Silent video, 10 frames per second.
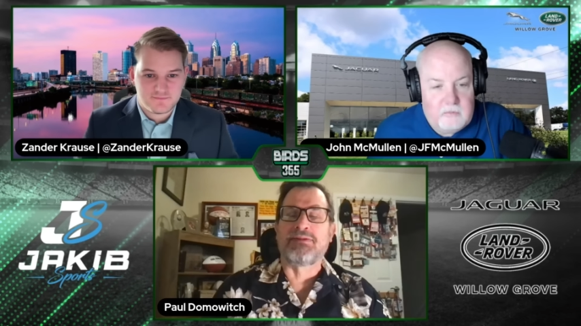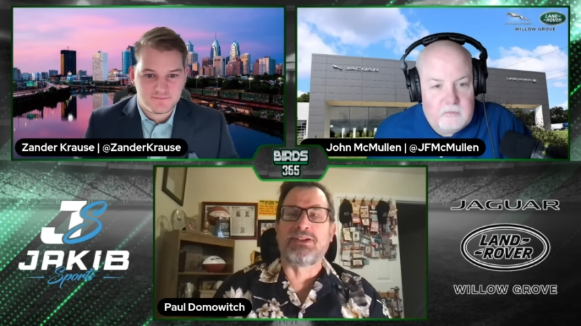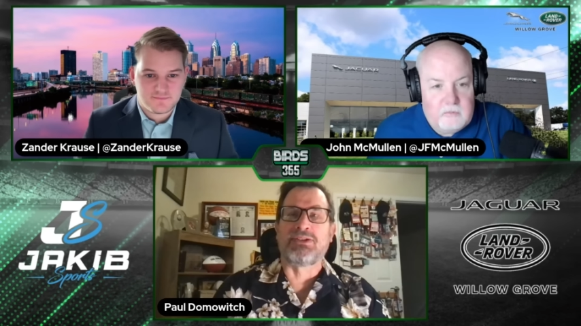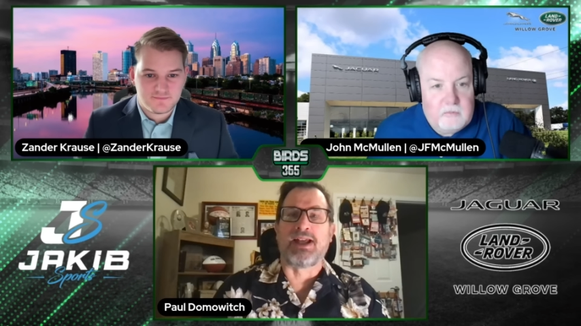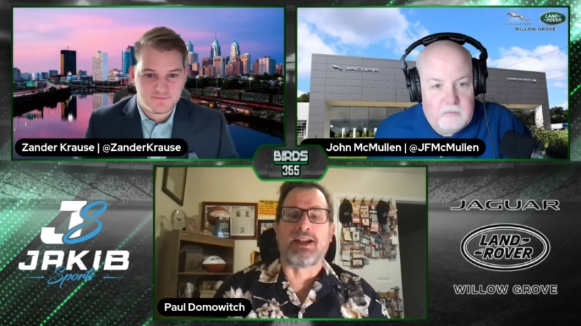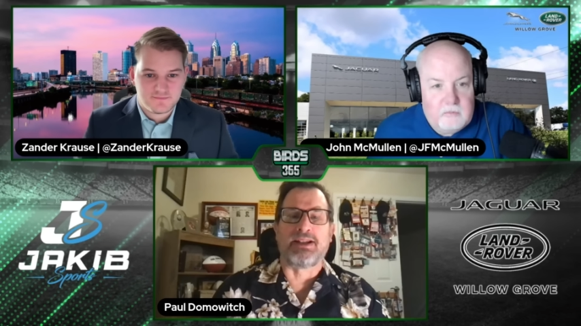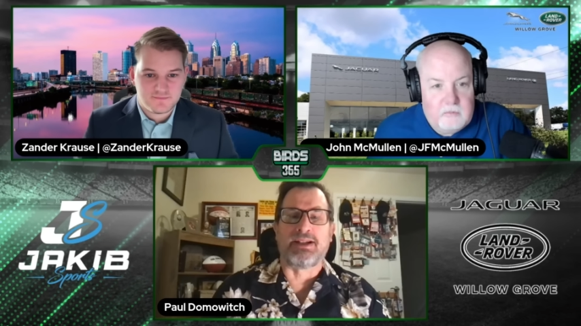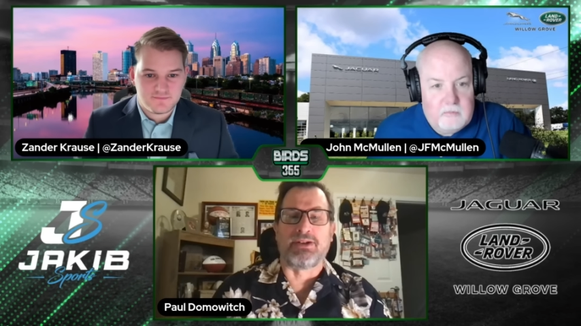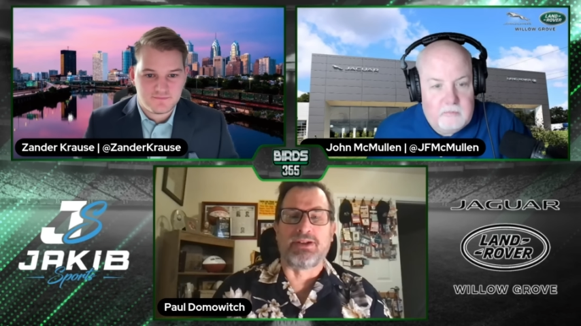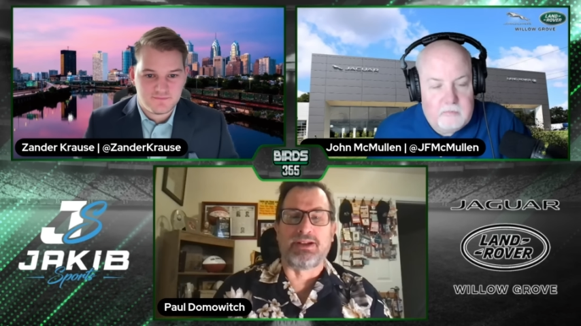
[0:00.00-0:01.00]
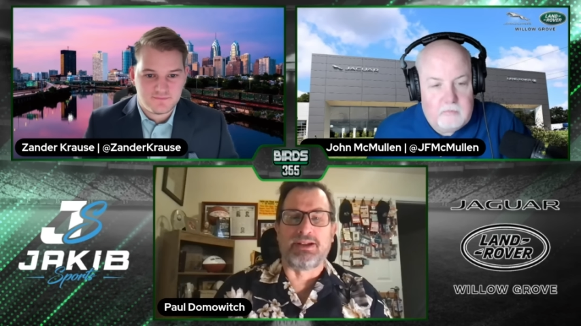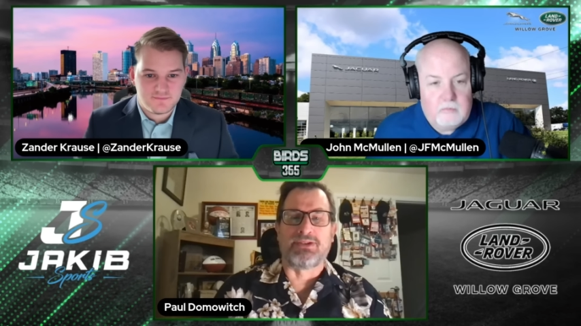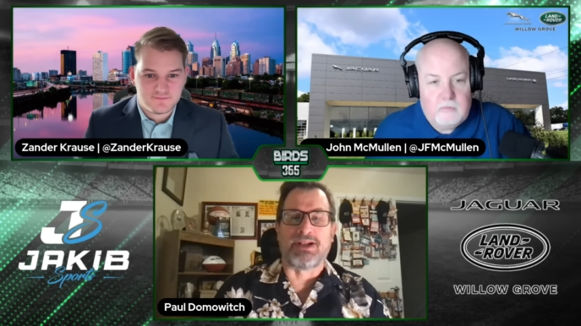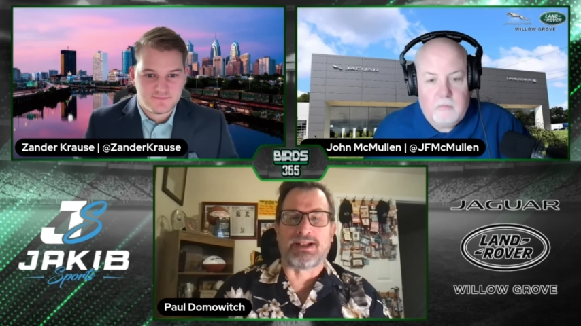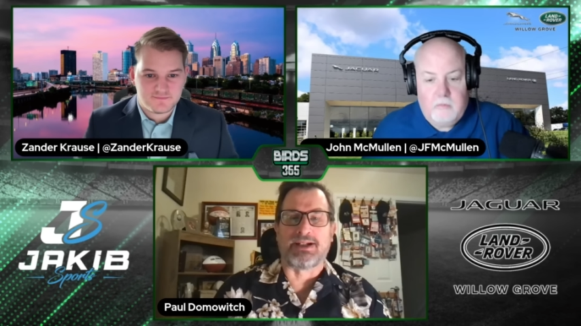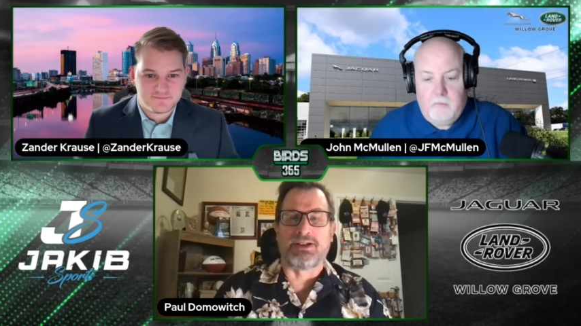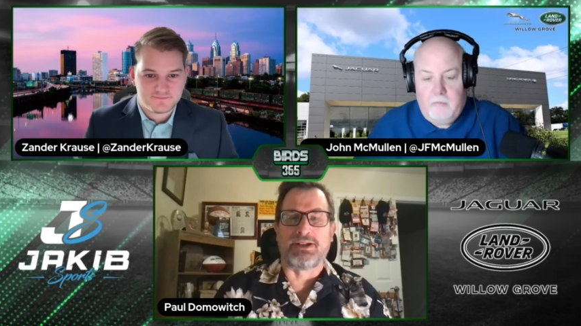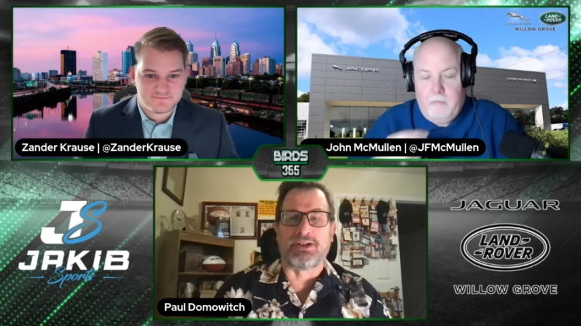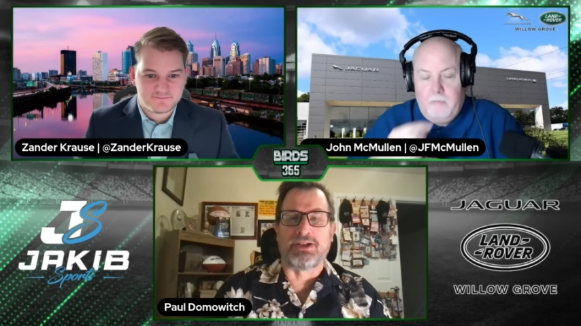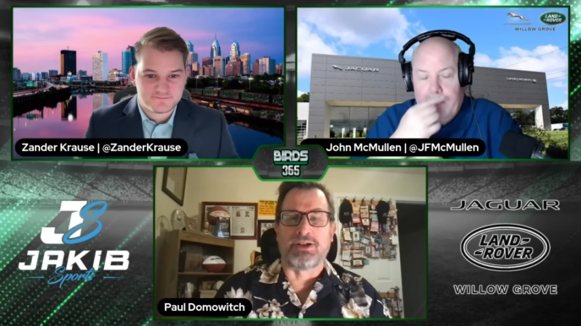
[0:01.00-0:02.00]
Speaker 1: he's not a, you know he's not going to
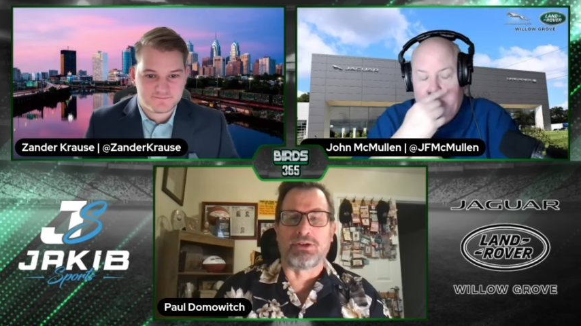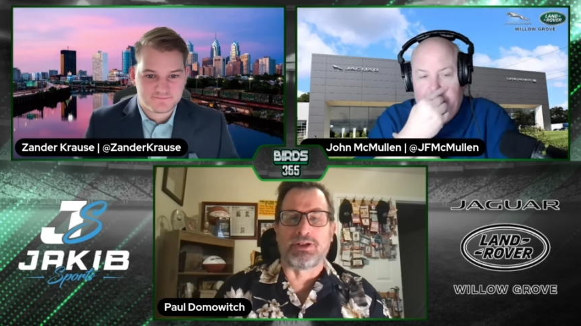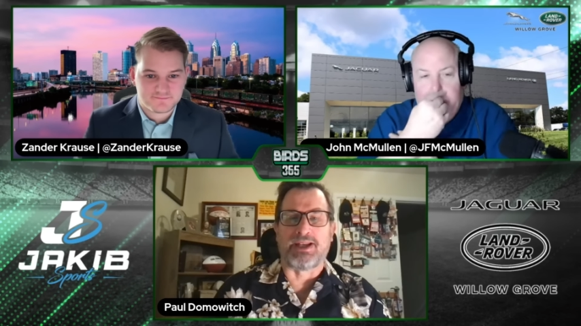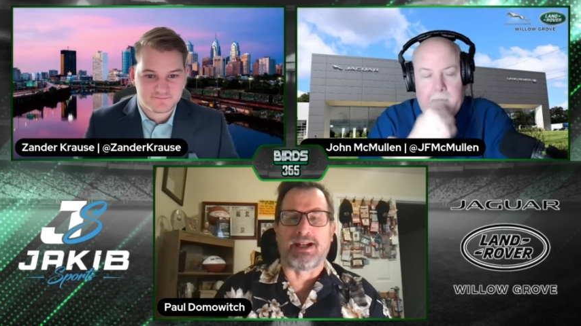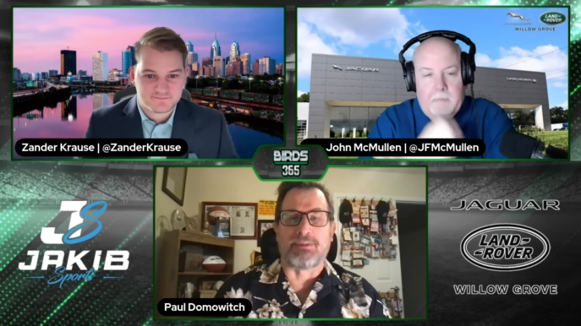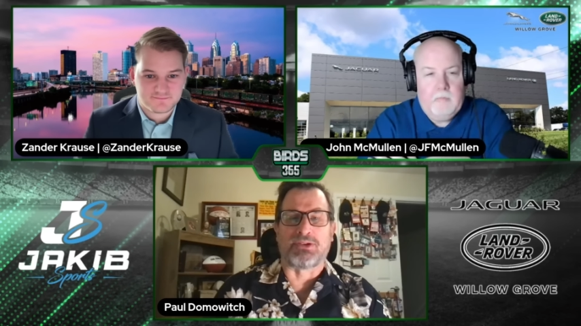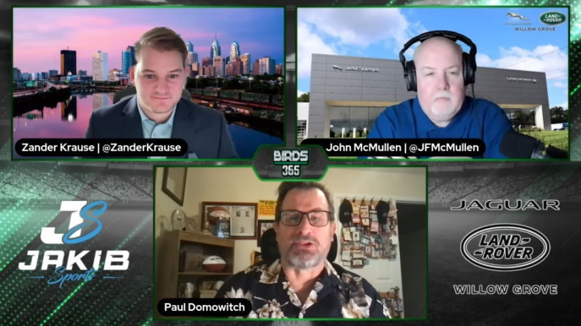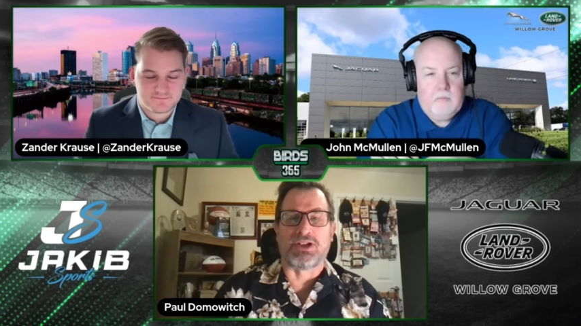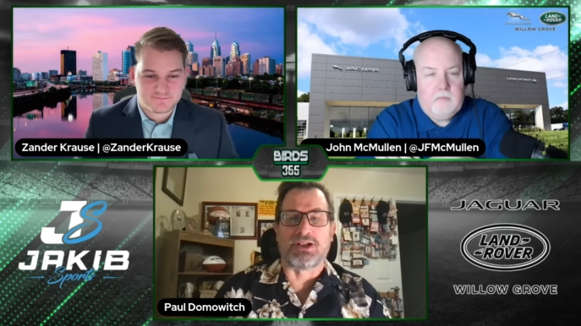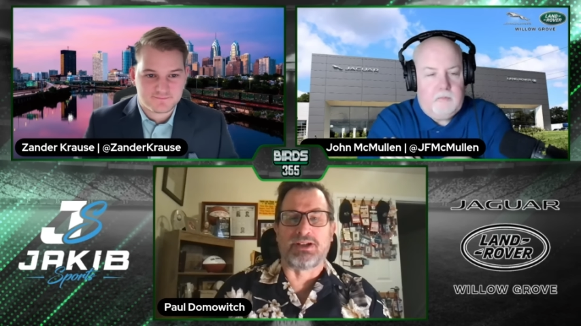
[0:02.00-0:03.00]
you know you don't look at him and see a,